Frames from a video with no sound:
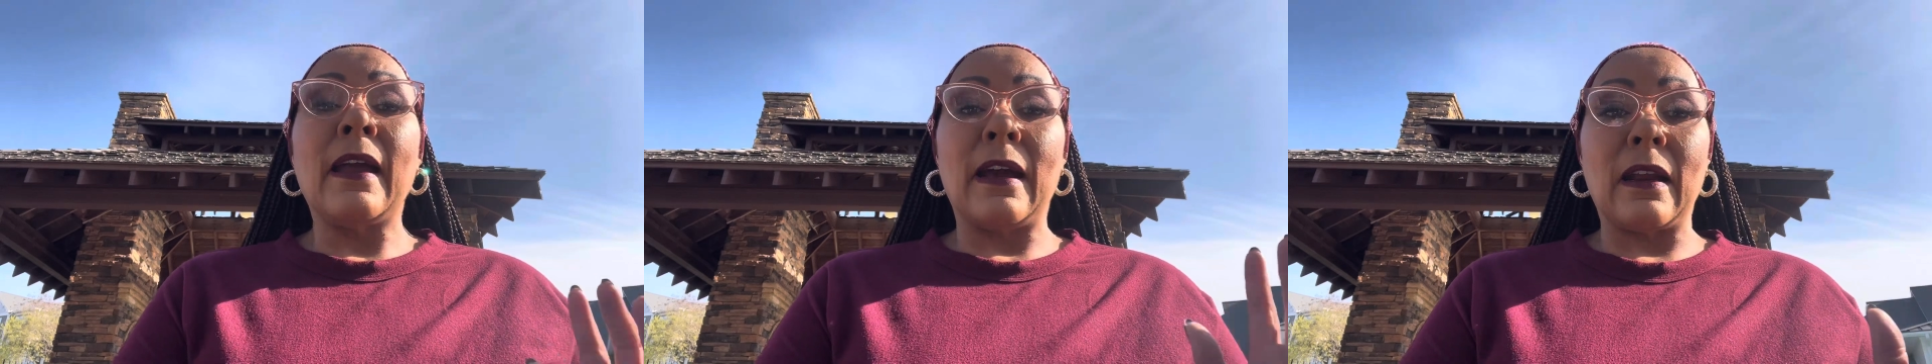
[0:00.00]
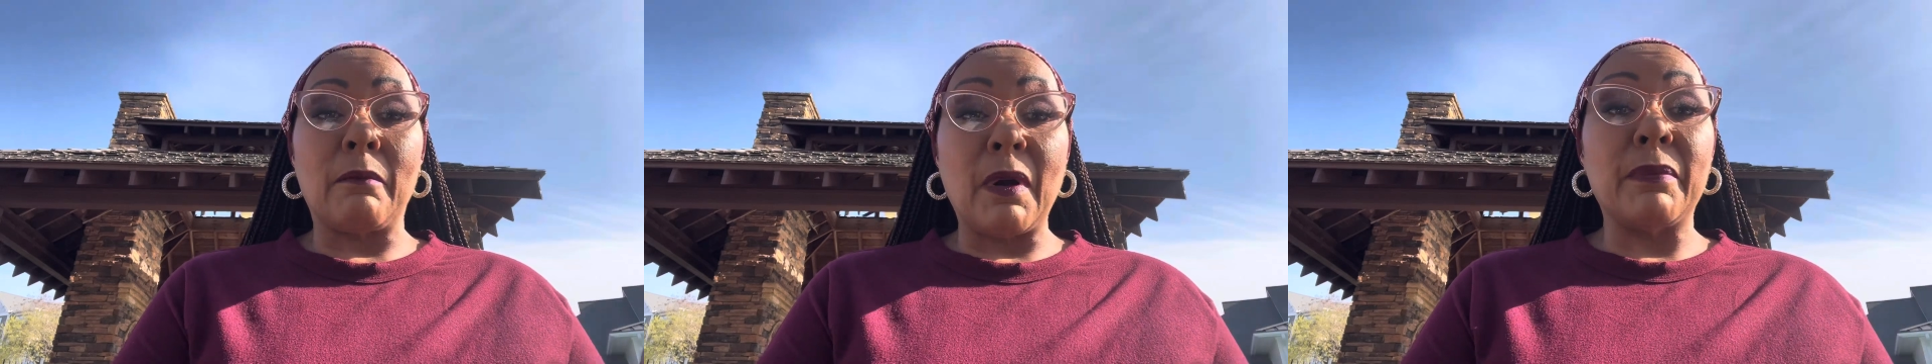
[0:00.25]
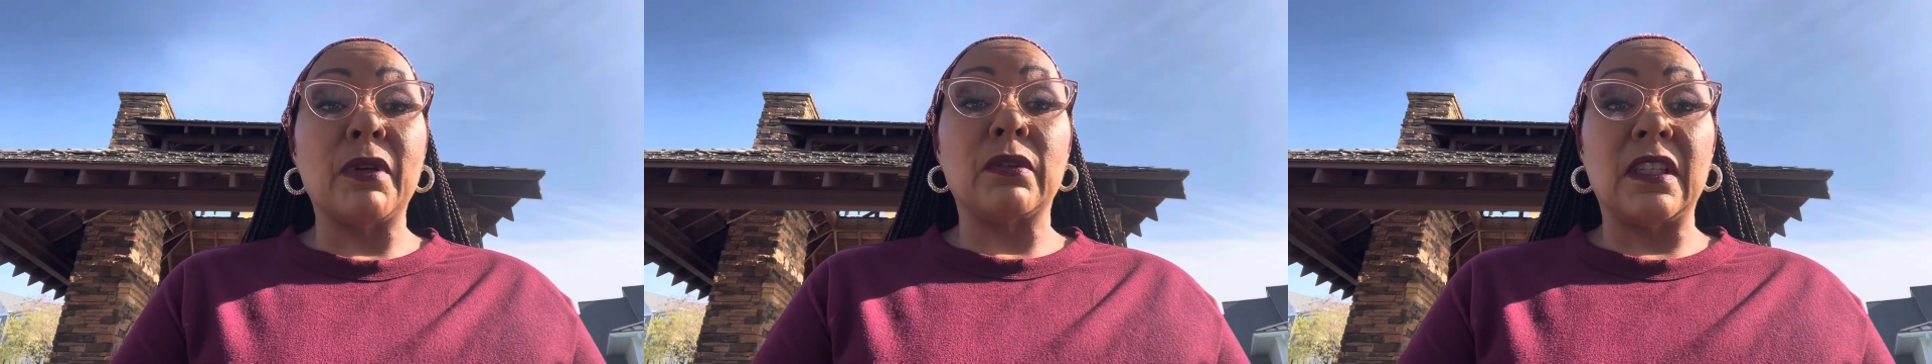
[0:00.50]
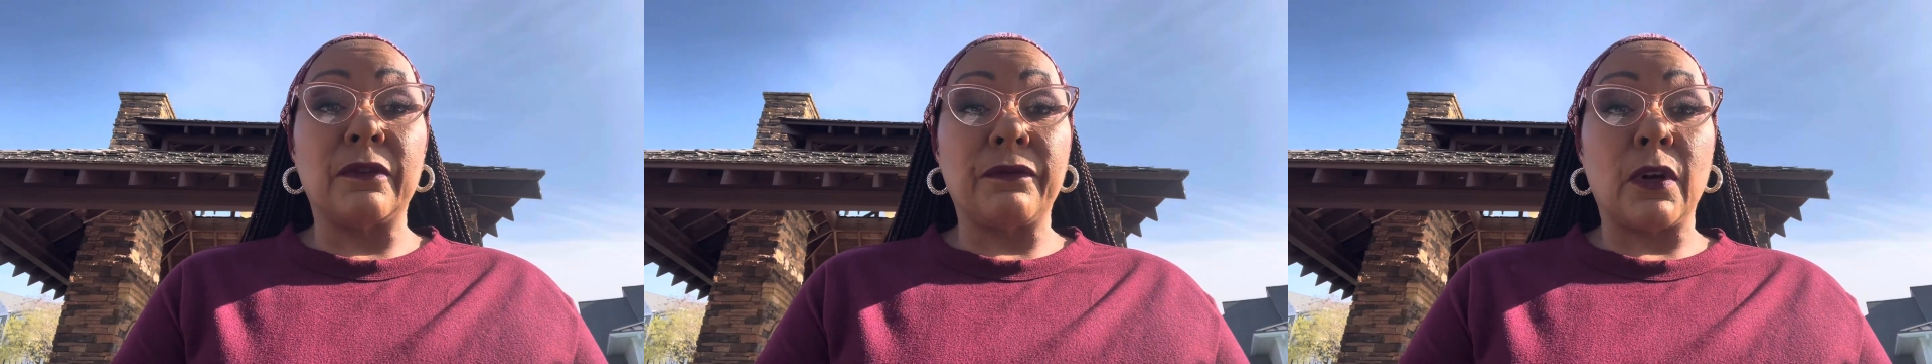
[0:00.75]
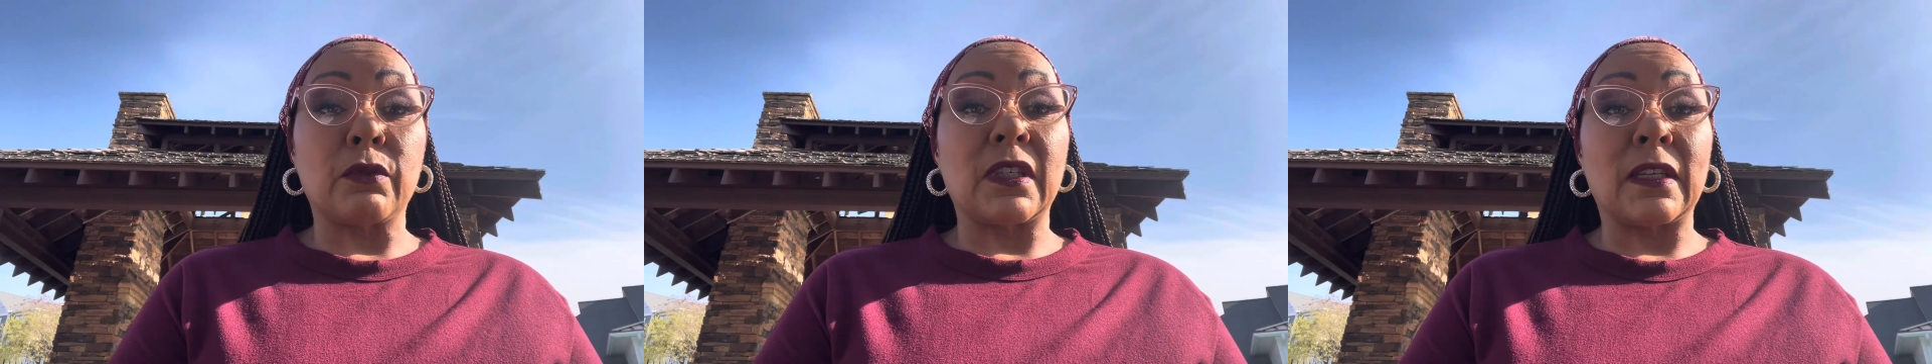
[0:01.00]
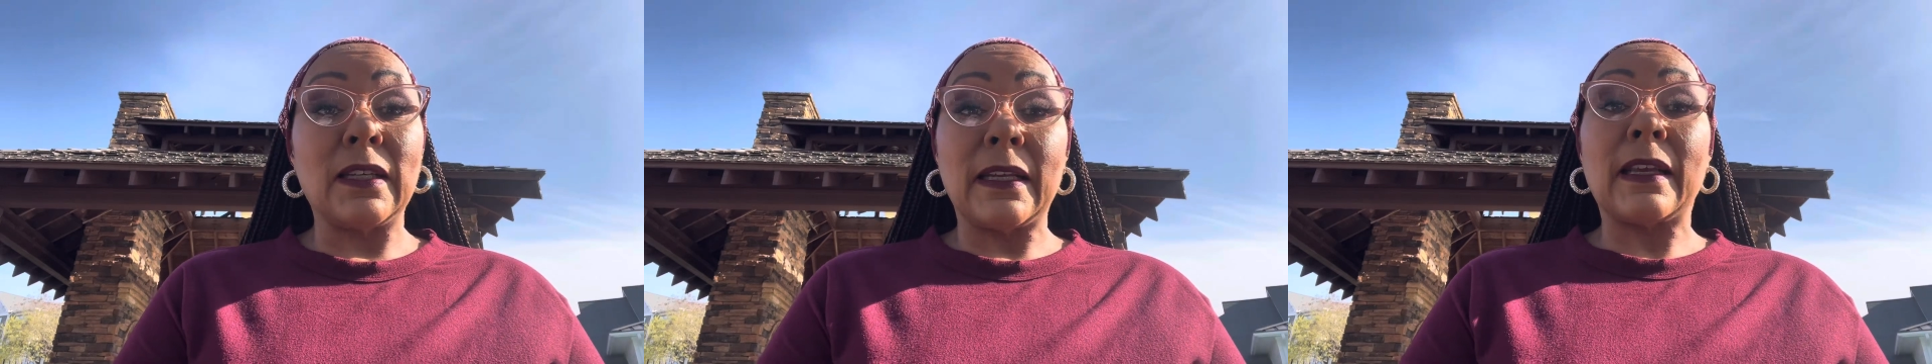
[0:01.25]
and I'm gonna build these folks a
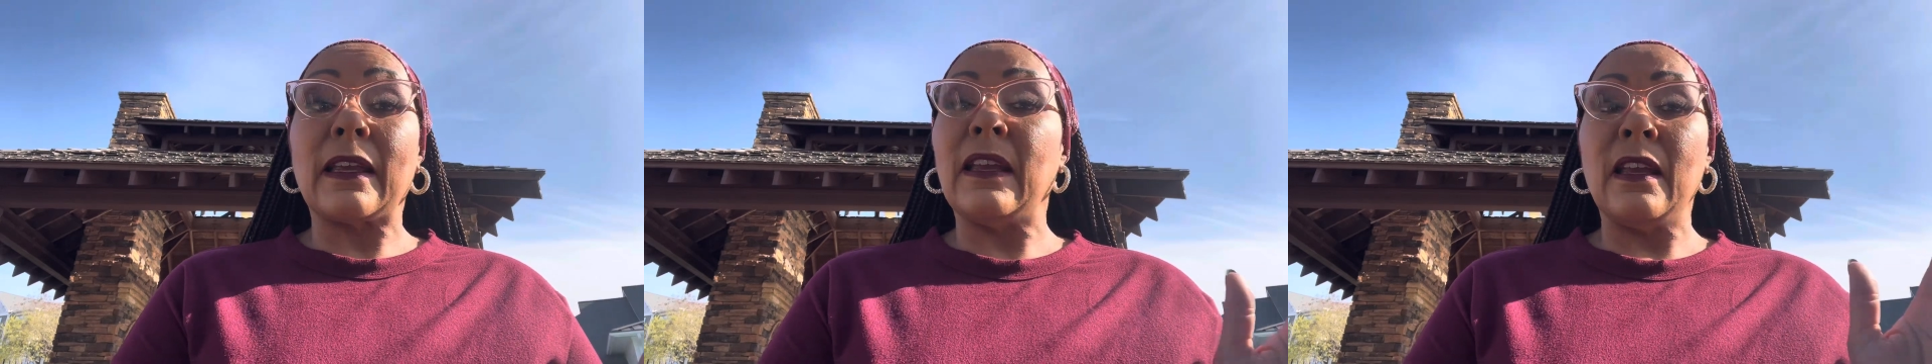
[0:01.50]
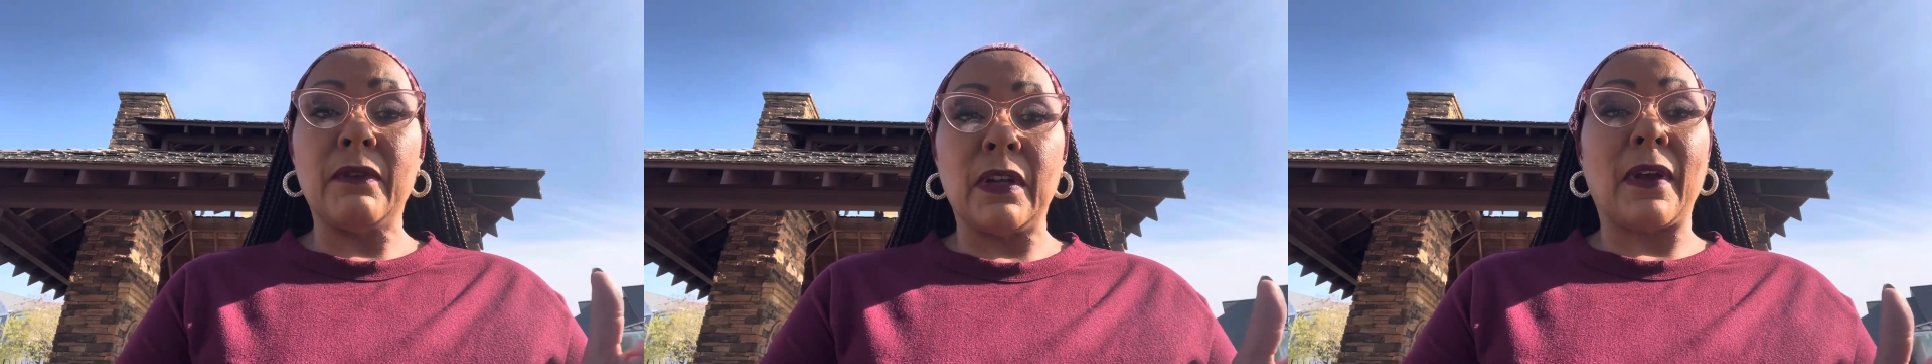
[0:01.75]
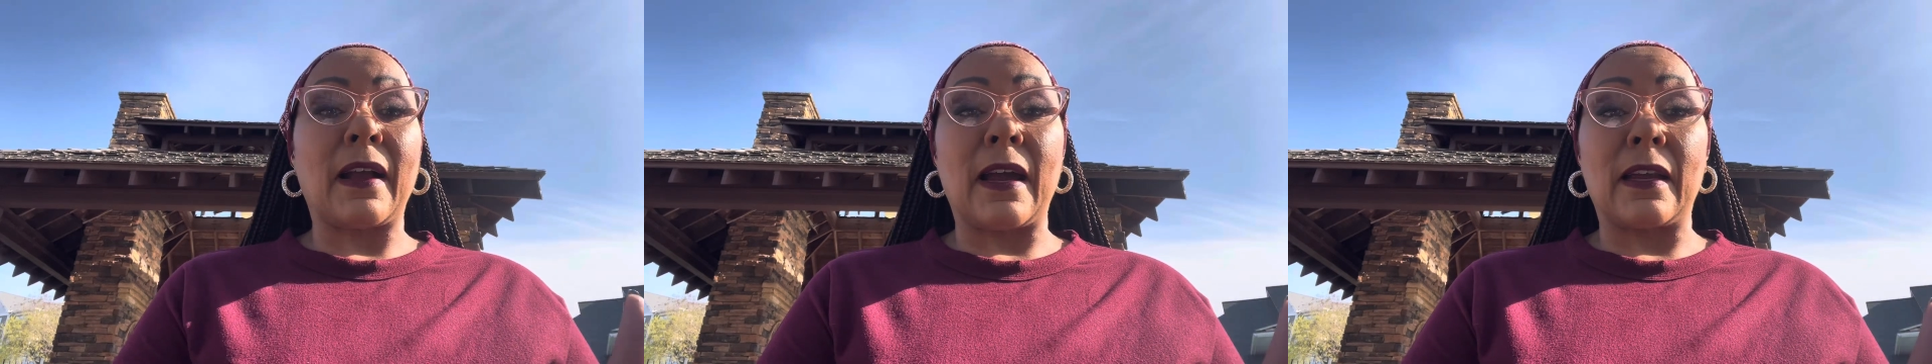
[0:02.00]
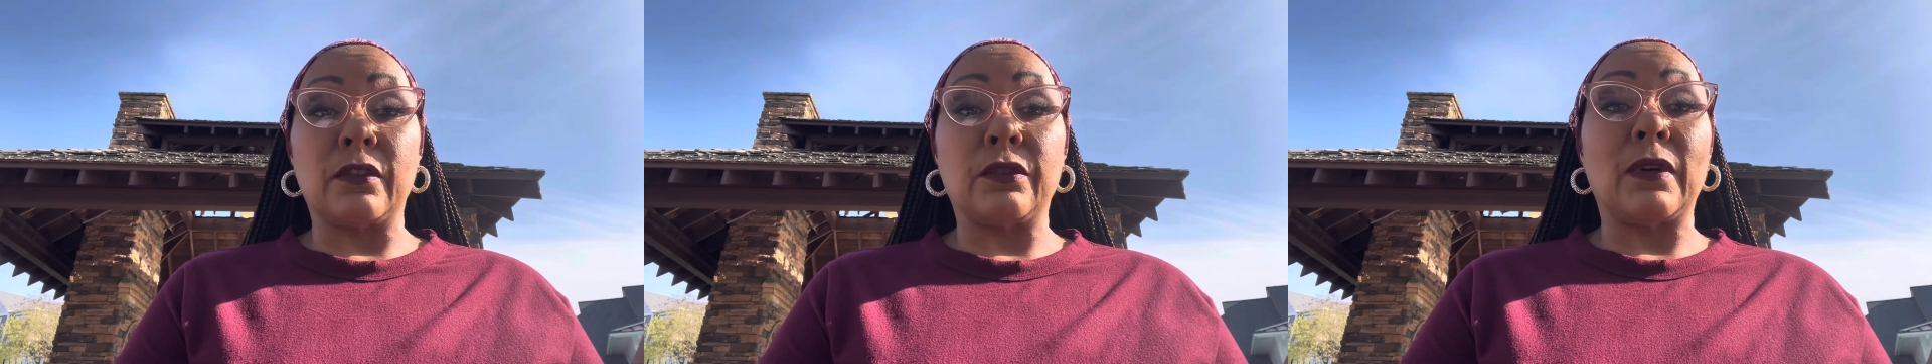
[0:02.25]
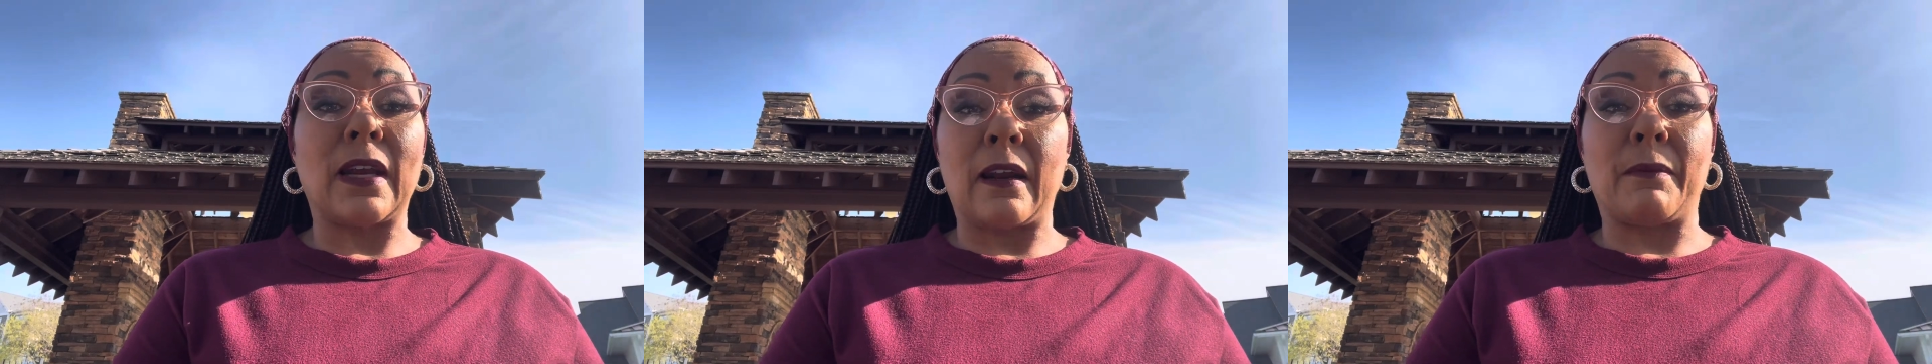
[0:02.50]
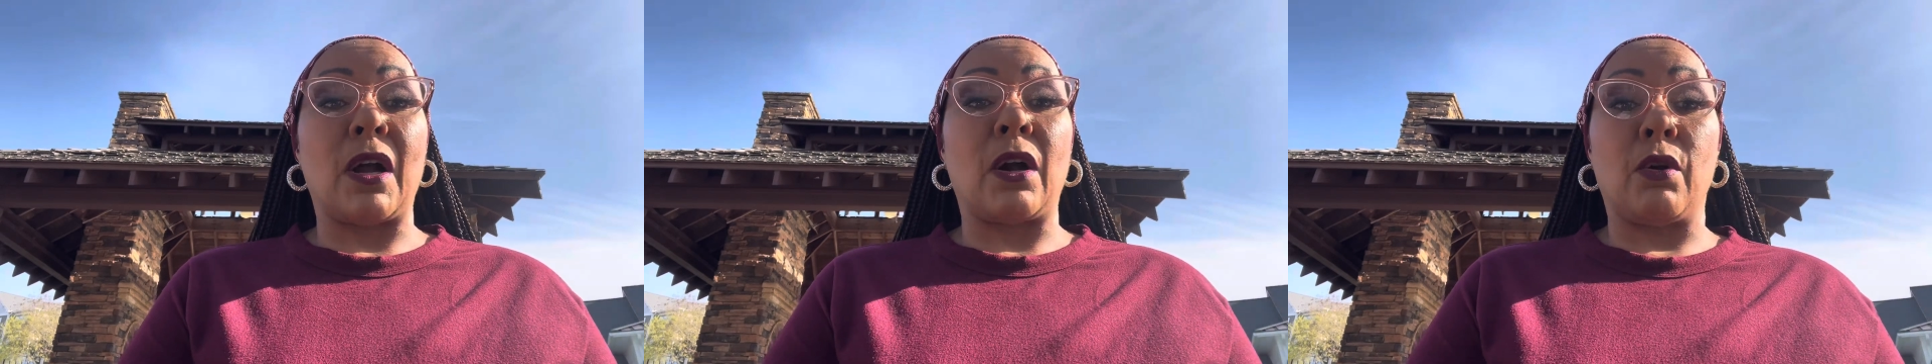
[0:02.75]
clinic, even if I got to do it
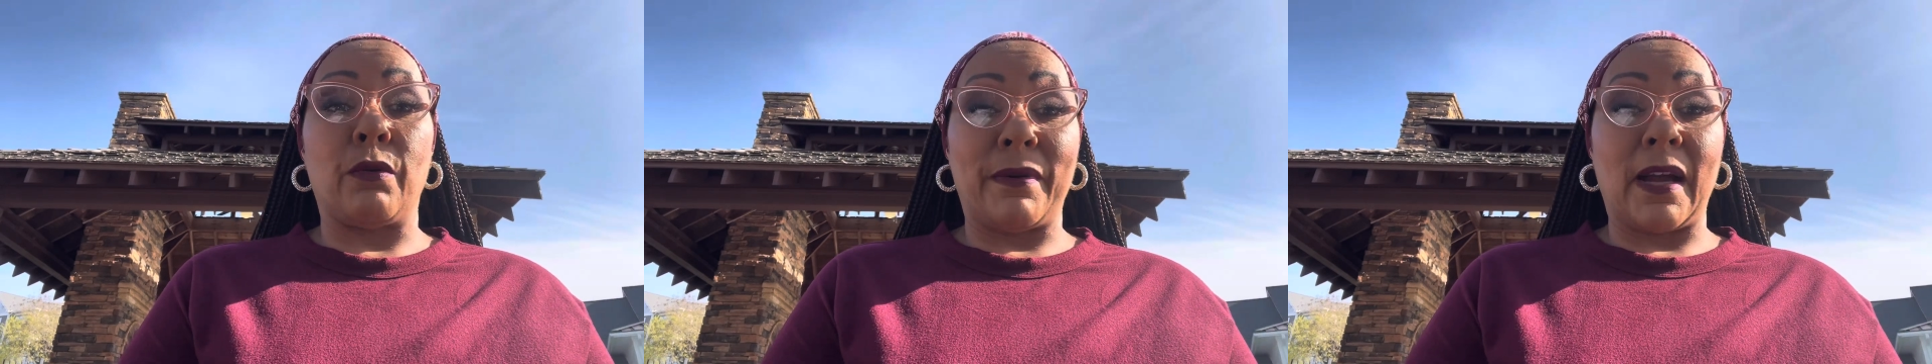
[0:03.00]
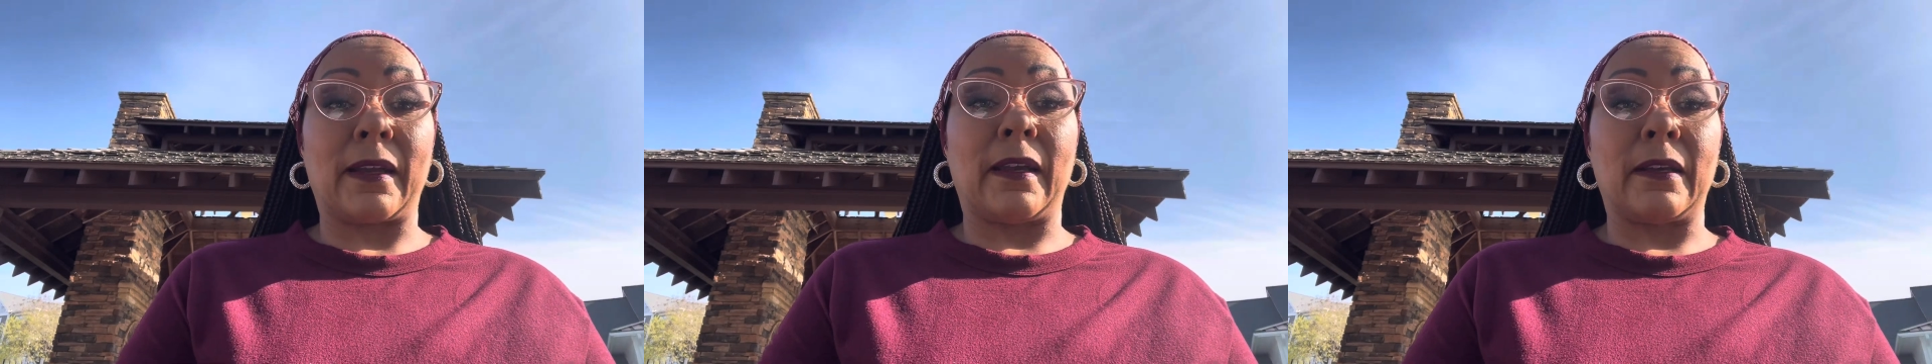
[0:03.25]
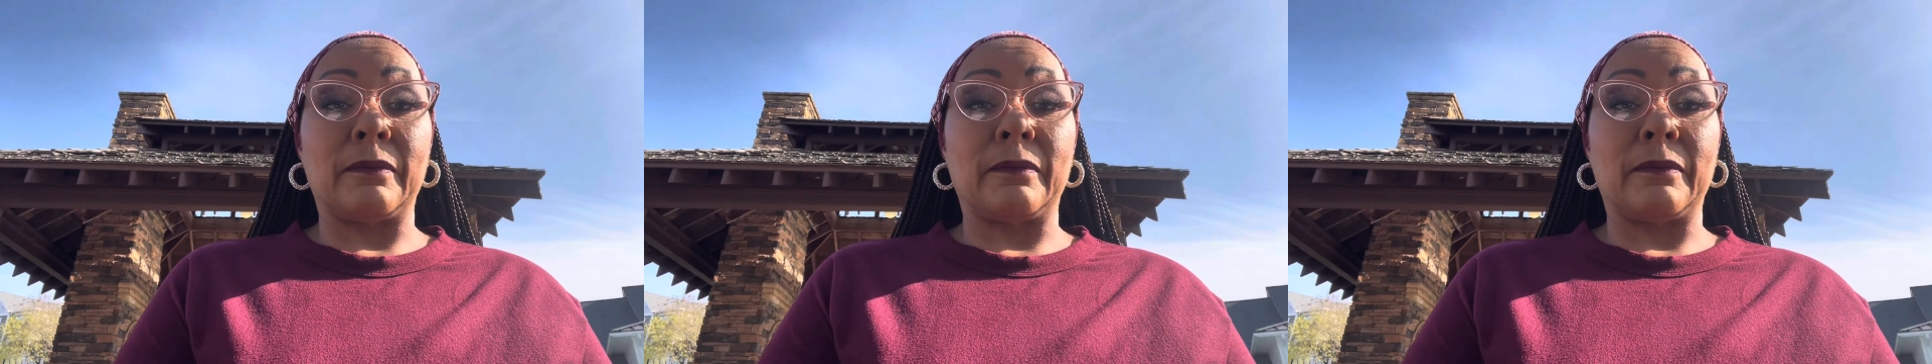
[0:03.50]
out of my own pocket.